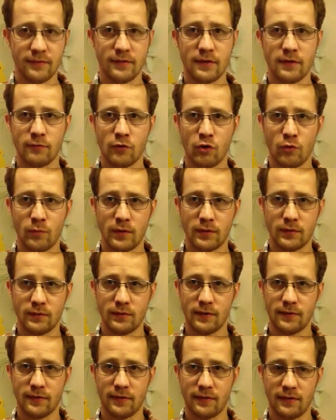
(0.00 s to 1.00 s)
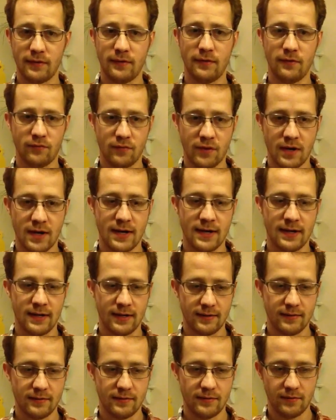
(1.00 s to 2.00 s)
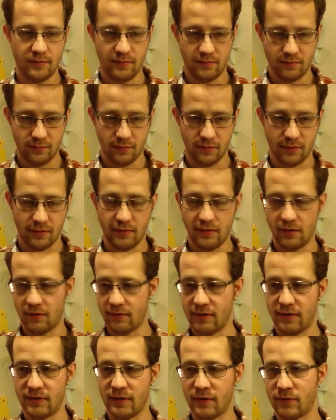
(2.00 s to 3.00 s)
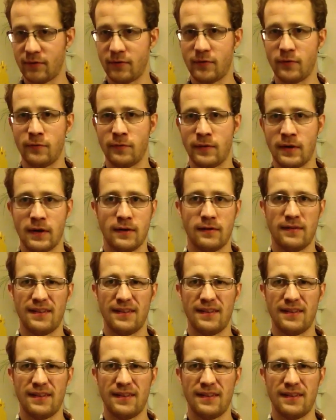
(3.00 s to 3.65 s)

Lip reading: in the aroma. I think the rye with all that Nelson Sauvin.